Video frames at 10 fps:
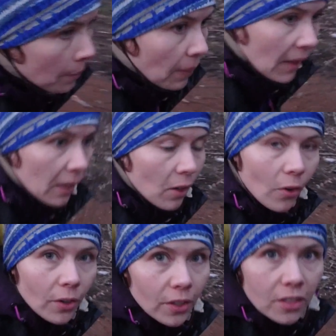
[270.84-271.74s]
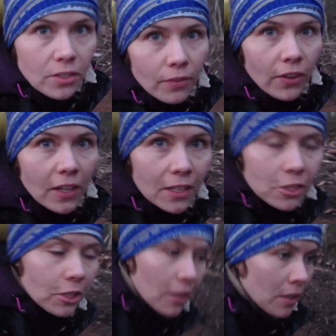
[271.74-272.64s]
my glorious
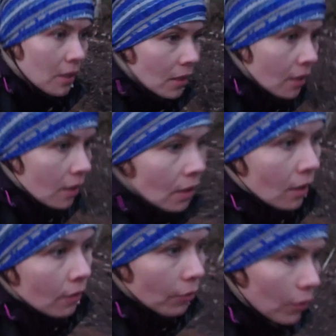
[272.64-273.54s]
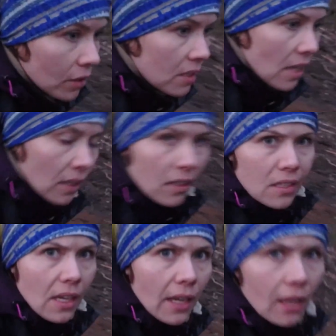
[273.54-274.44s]
finish for the second
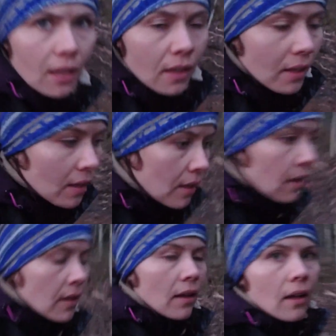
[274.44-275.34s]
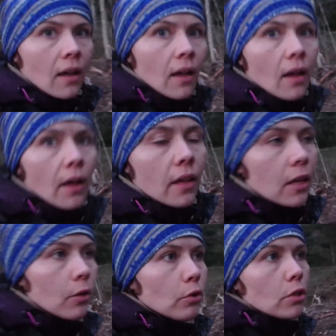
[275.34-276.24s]
day. A
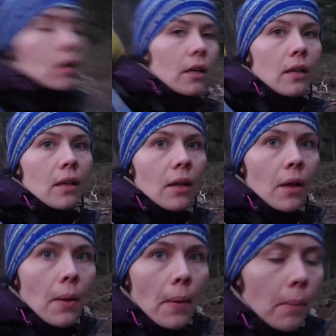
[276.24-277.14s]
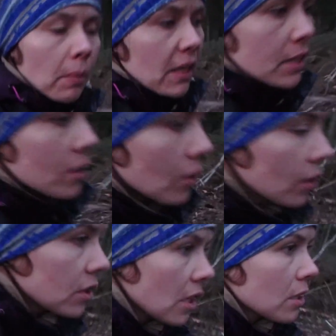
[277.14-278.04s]
huge
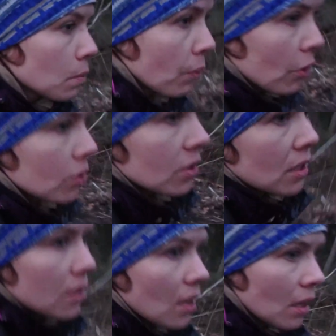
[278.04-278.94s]
blister just bursted